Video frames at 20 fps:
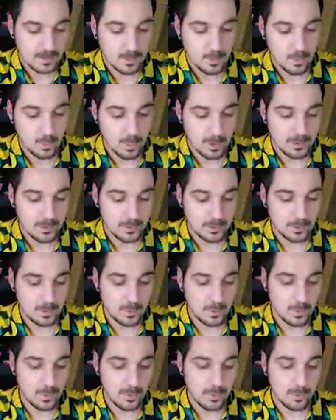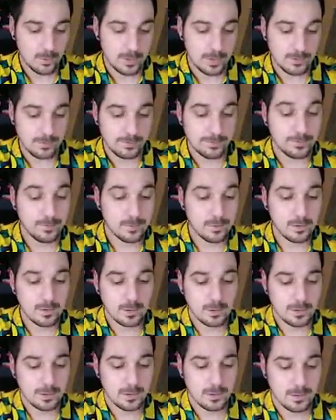One, two, three,
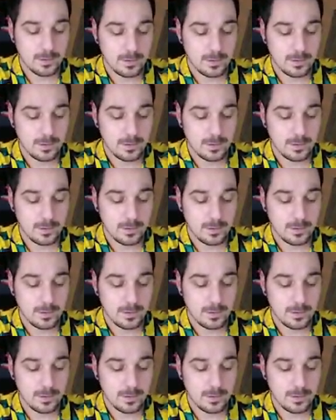four.